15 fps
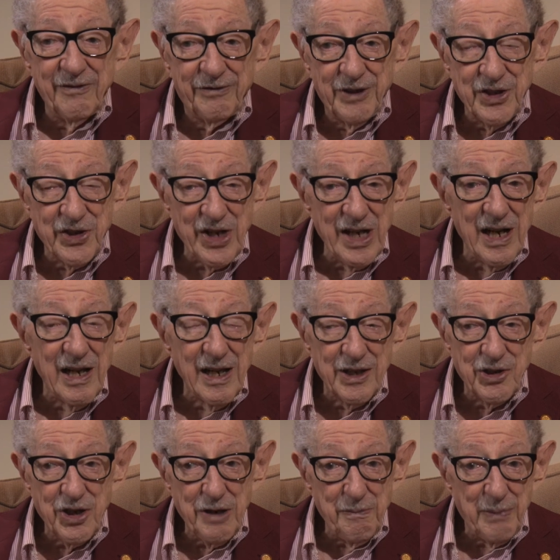
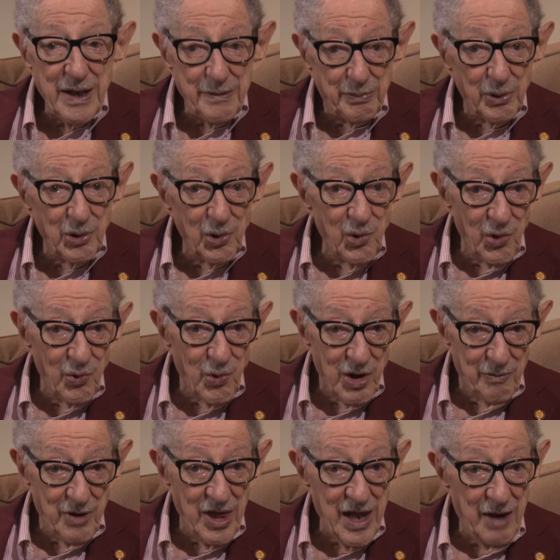physiology people who
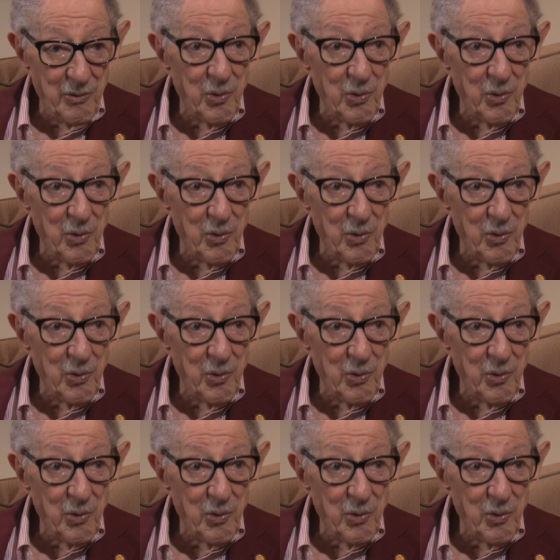were then